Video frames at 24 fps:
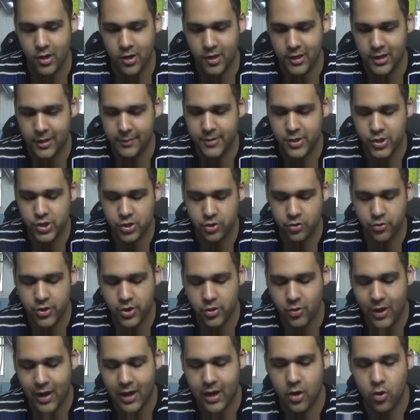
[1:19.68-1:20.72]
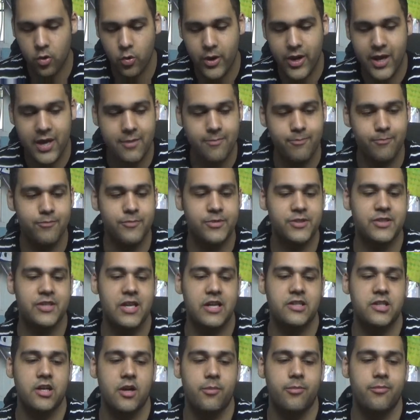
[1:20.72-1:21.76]
let me show you how we
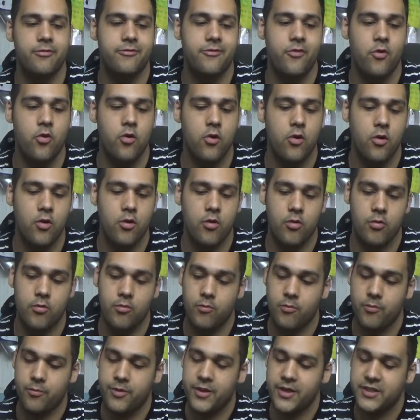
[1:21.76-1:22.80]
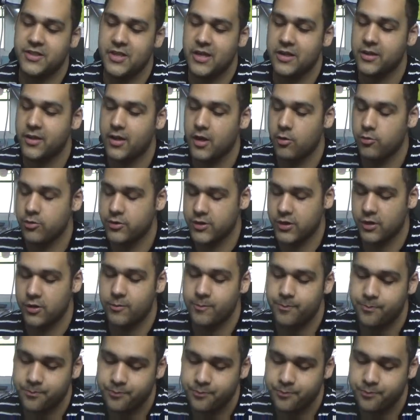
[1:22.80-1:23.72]
set up for this encounter.